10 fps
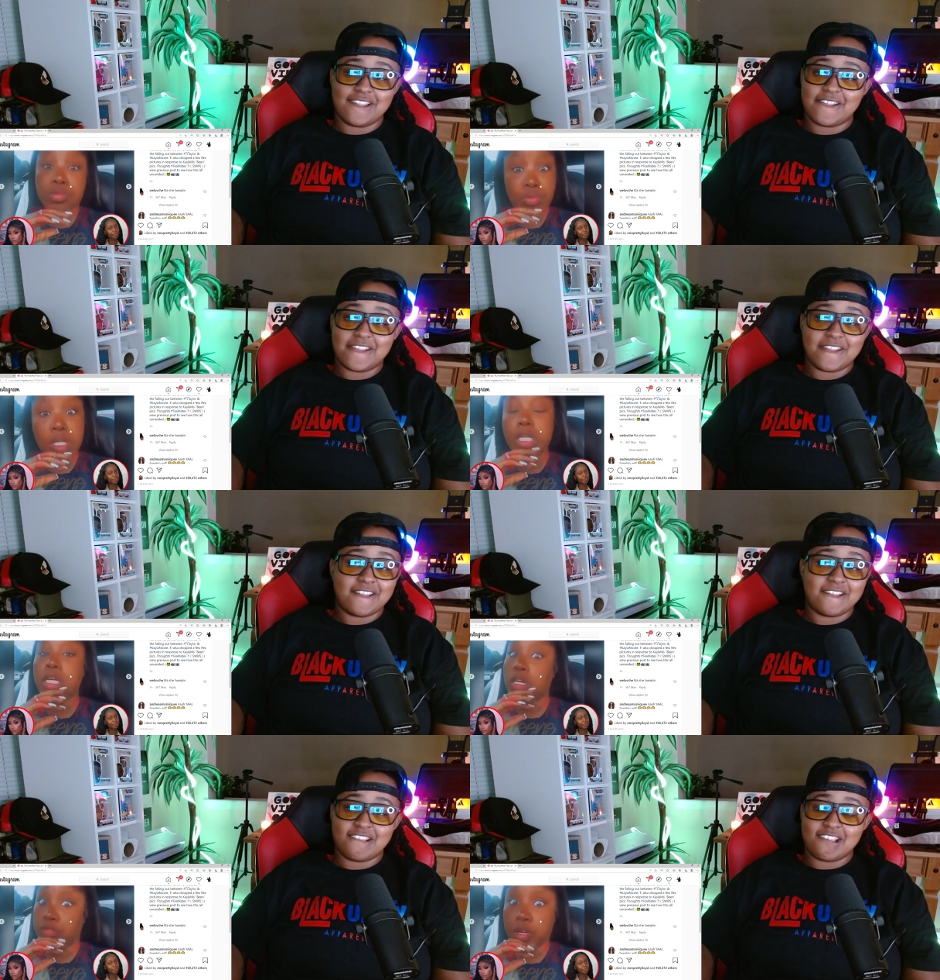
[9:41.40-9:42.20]
Speaker 1: really
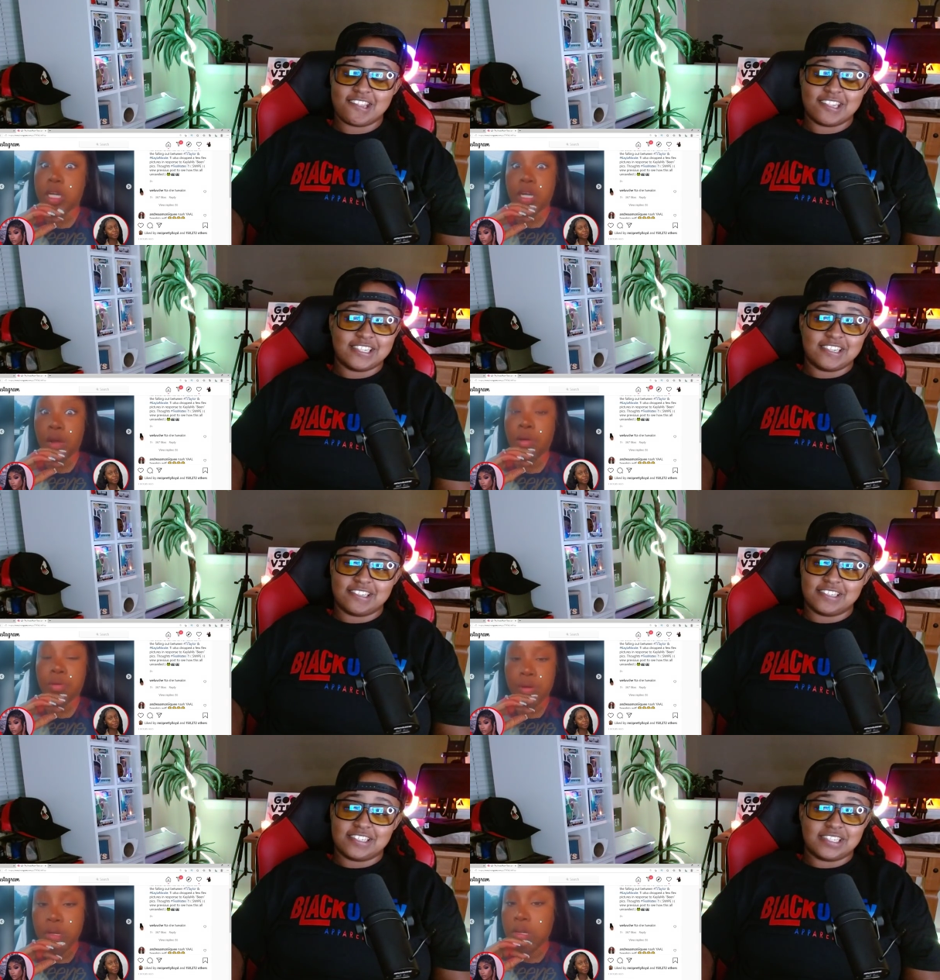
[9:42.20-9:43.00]
need to know,
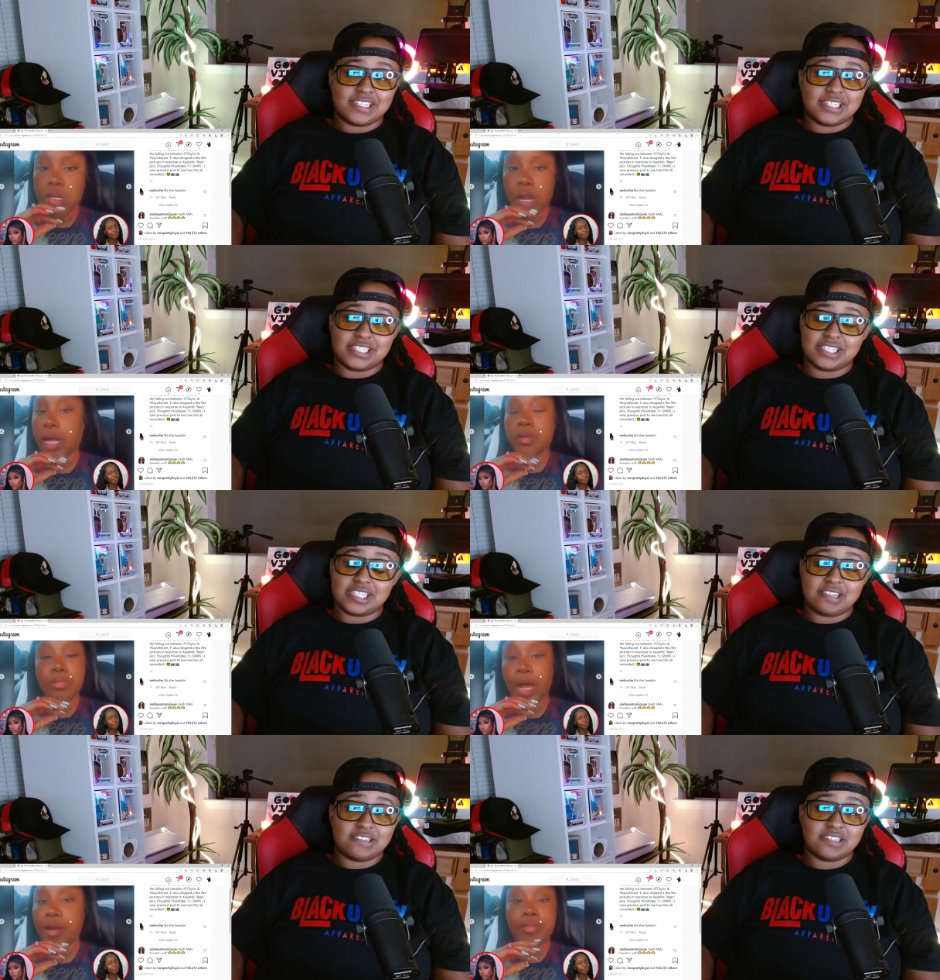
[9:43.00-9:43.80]
like,
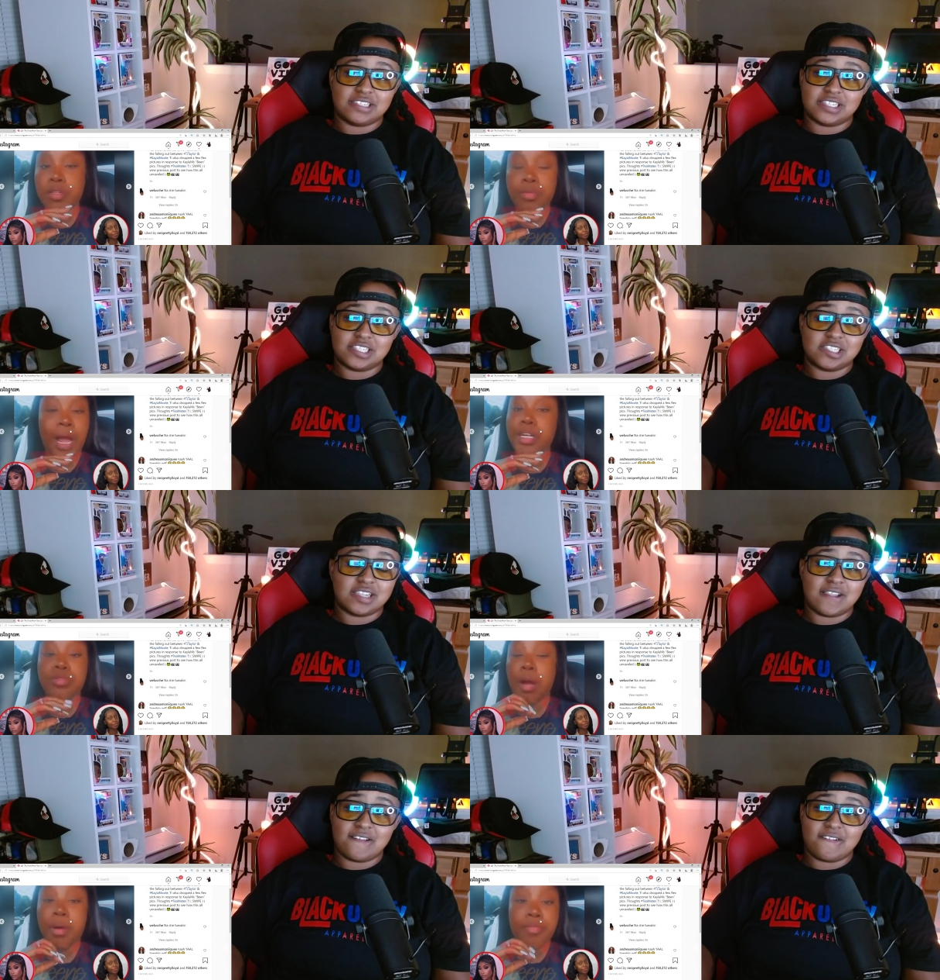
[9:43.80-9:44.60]
they're not
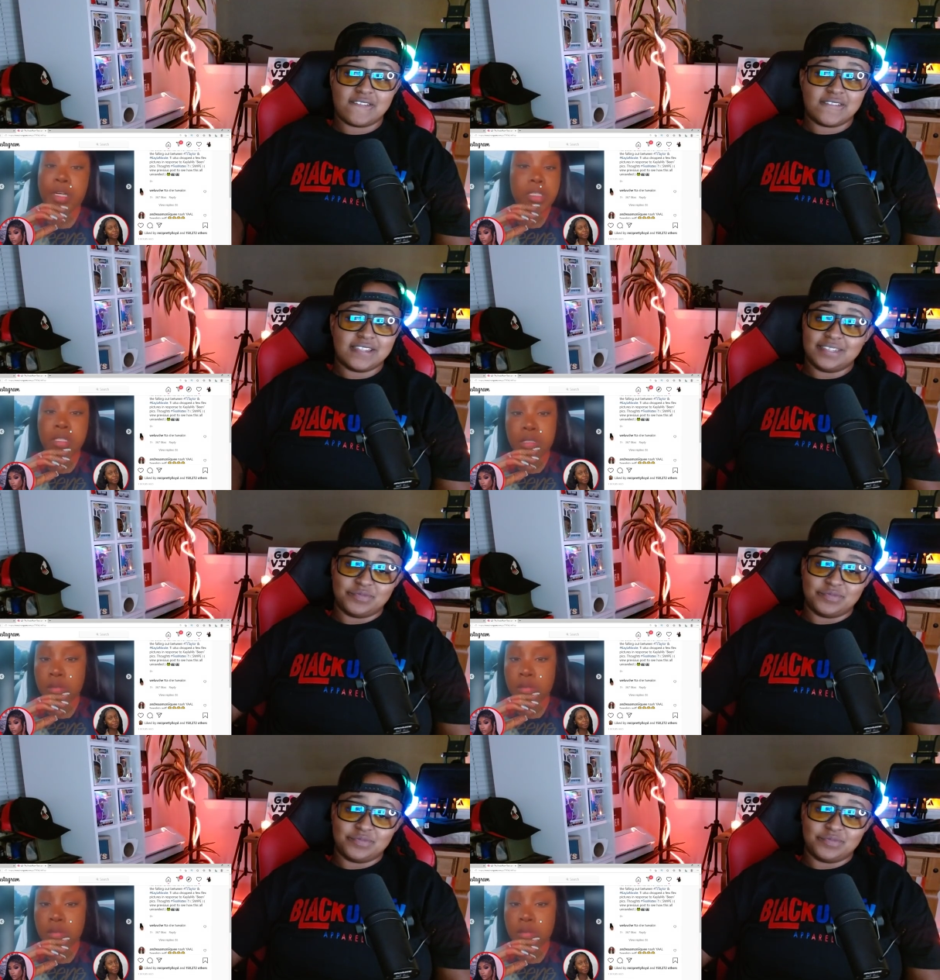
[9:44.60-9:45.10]
trying my sister.